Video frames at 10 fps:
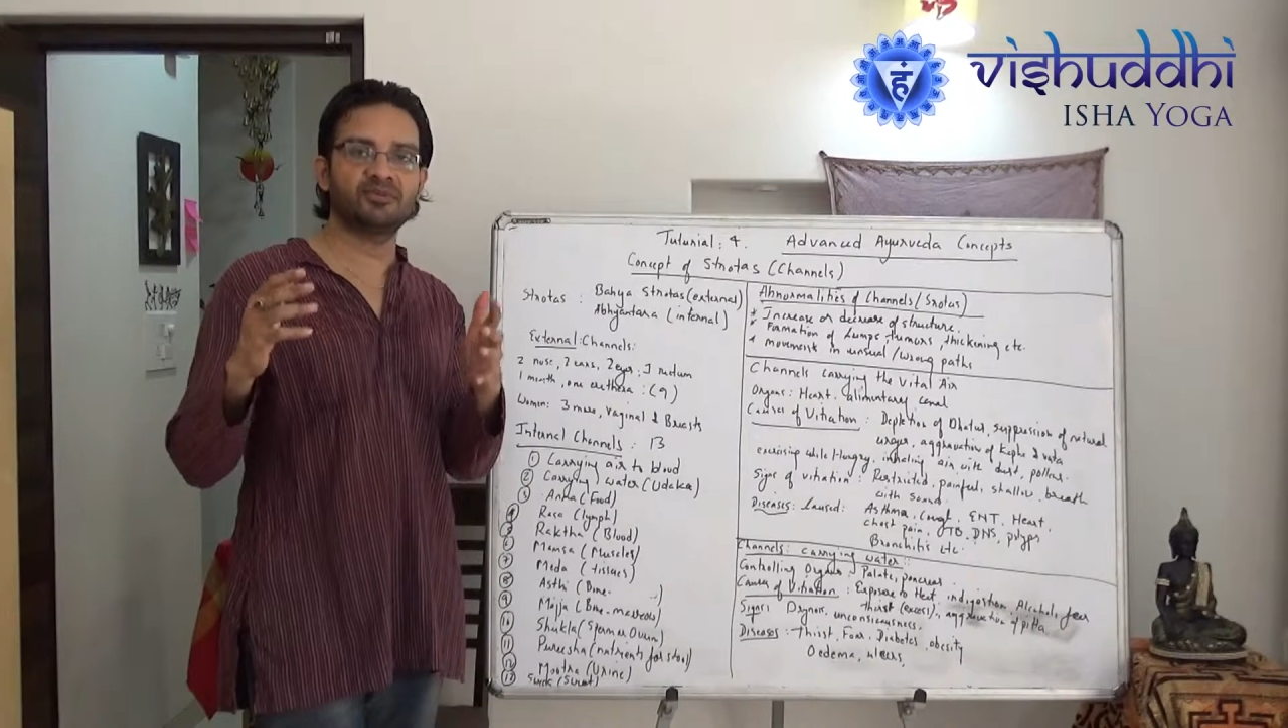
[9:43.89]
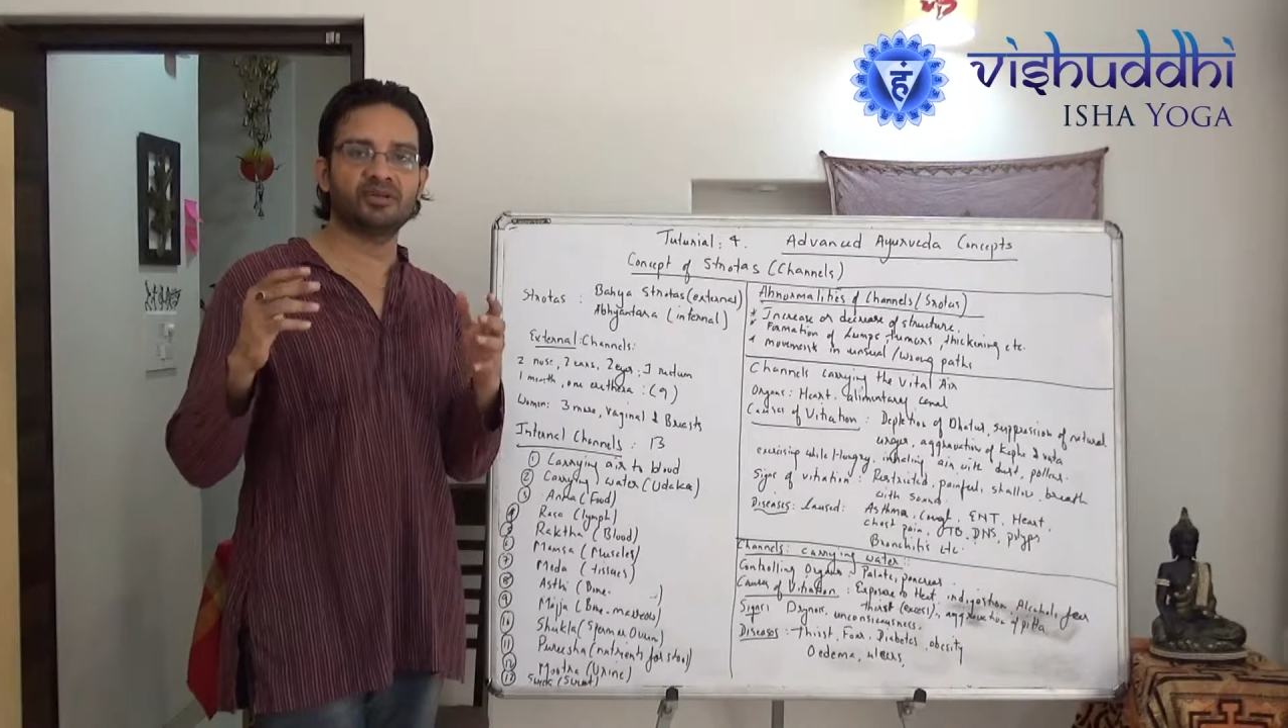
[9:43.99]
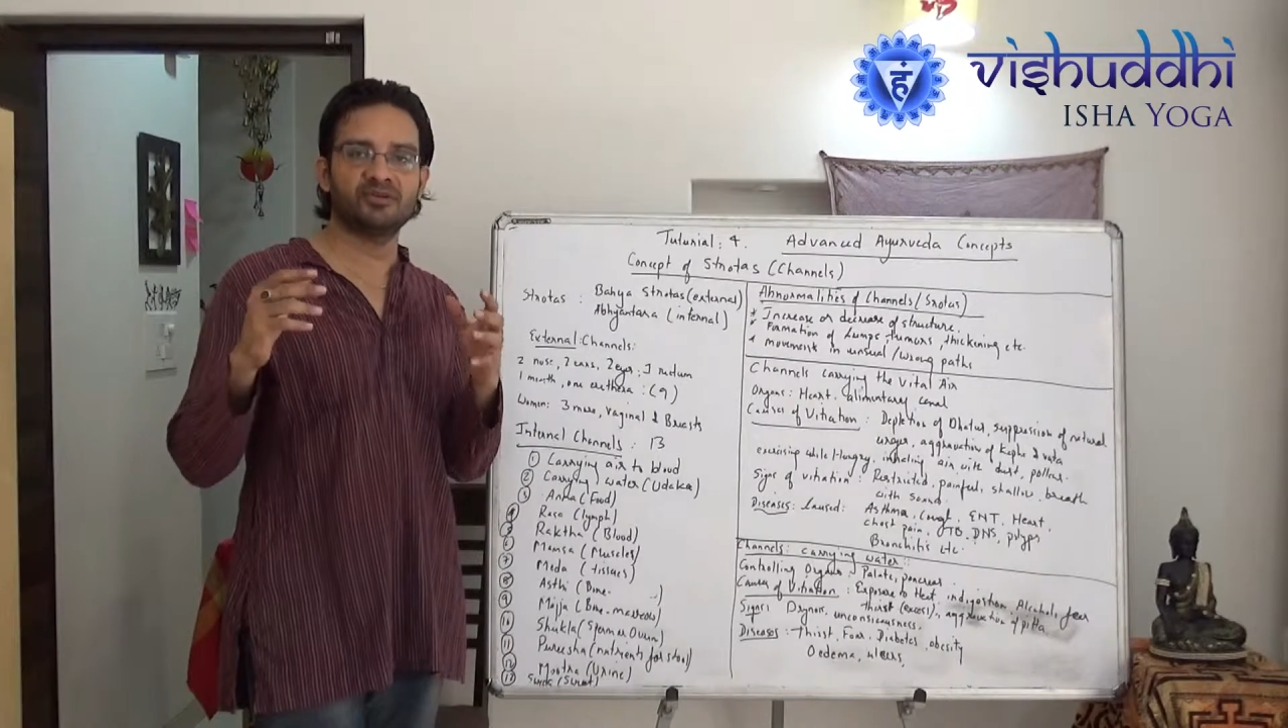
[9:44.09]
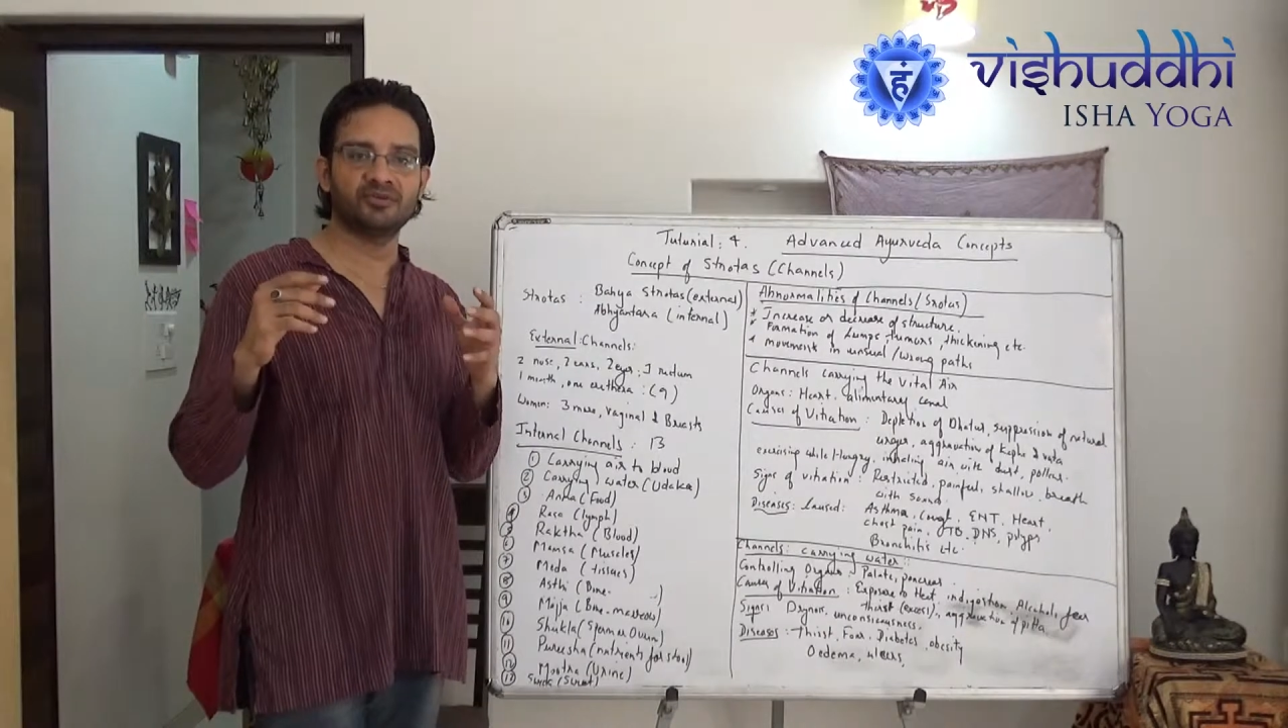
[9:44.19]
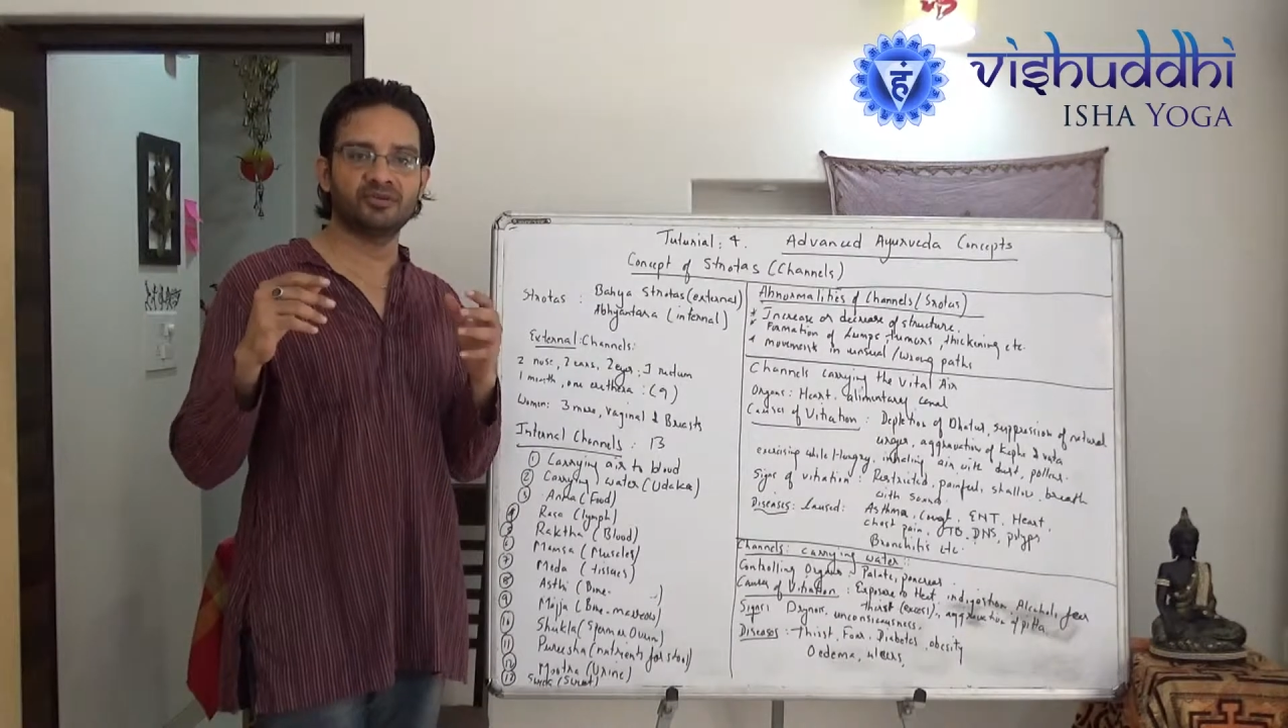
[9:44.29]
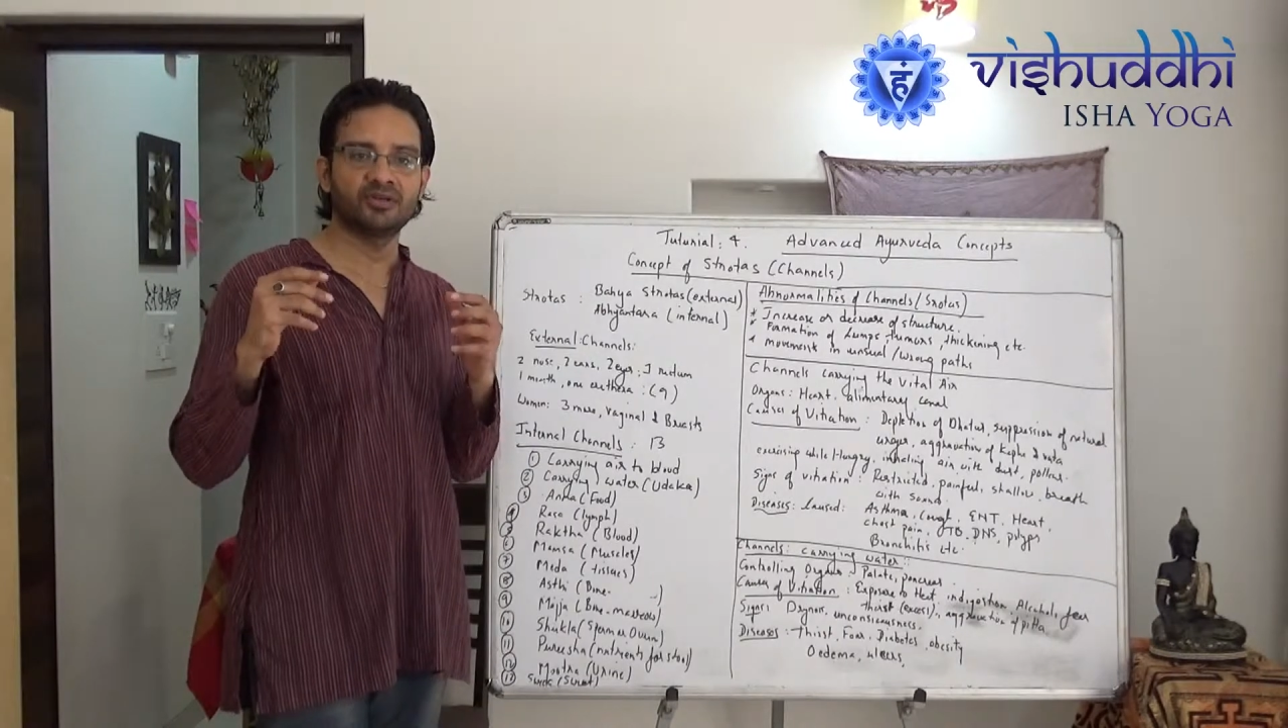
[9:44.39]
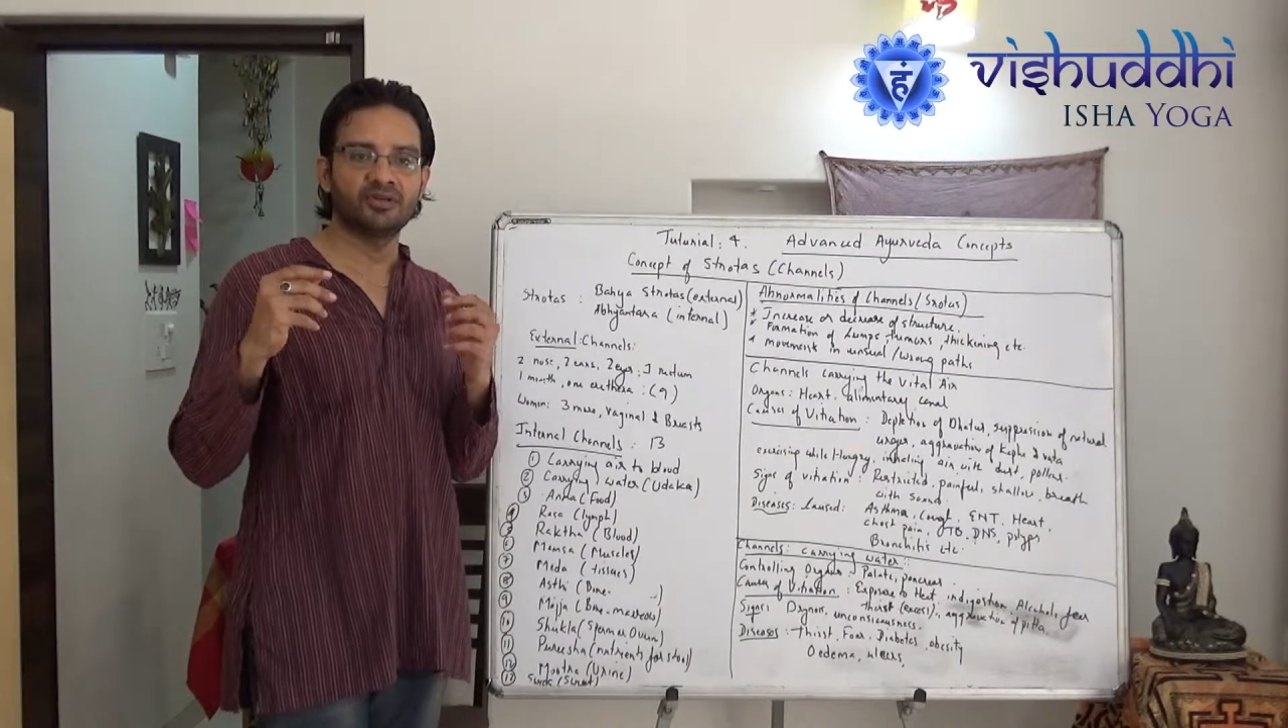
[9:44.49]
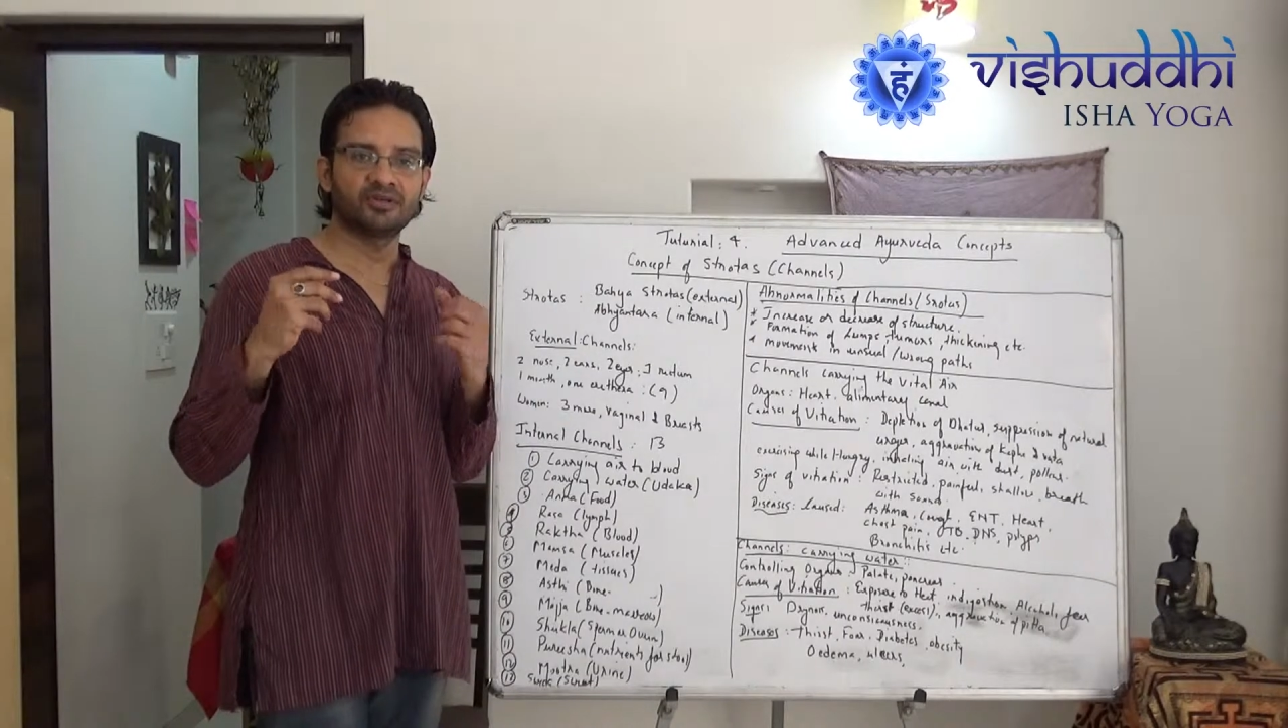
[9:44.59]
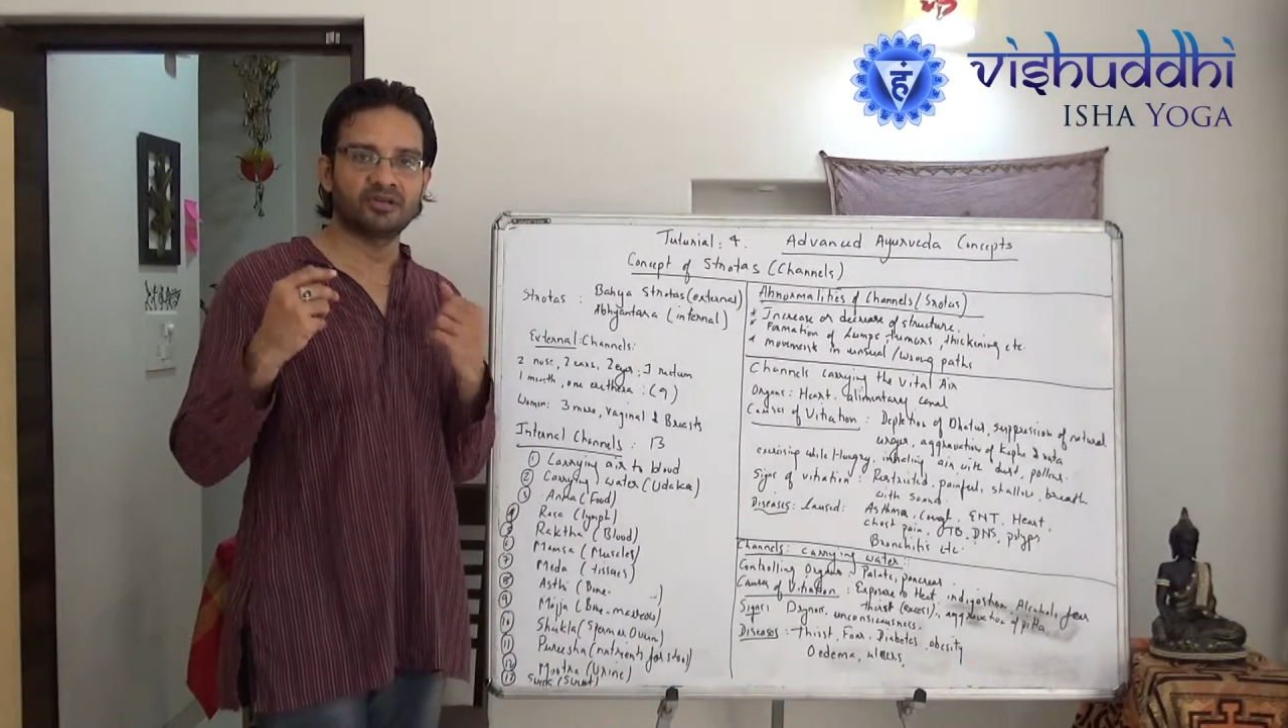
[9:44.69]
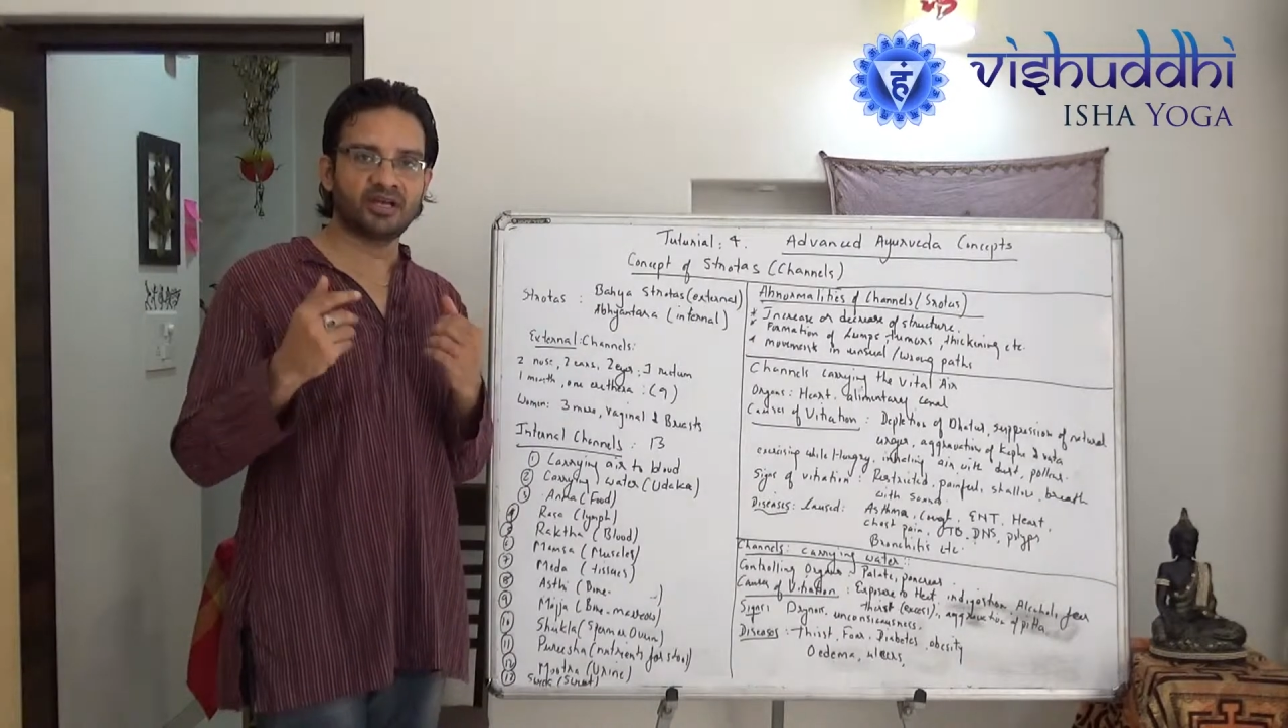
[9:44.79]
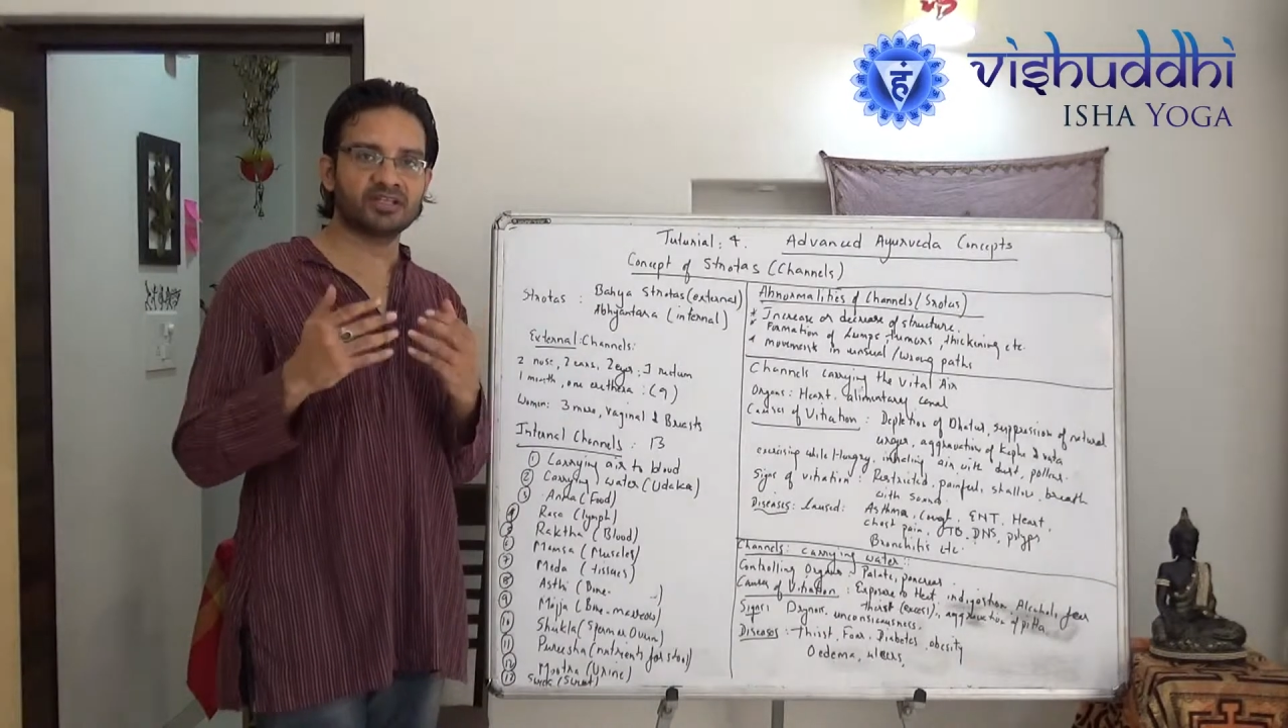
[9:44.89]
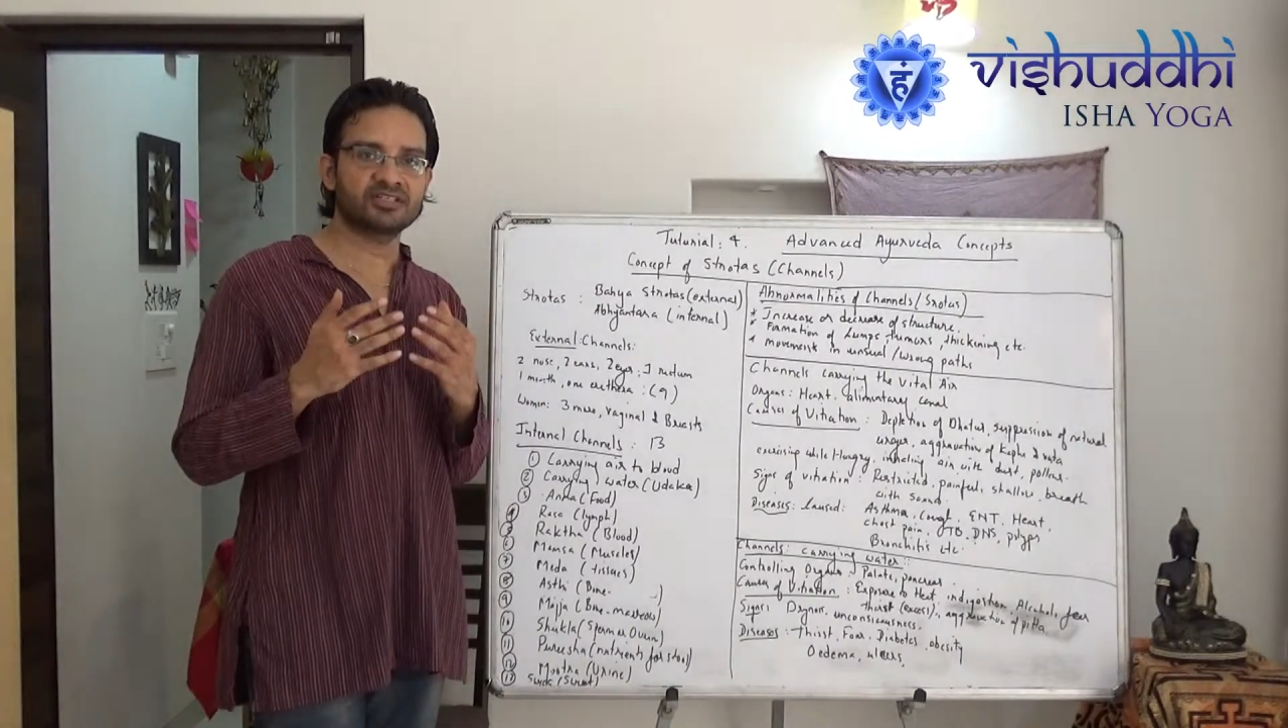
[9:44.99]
and your large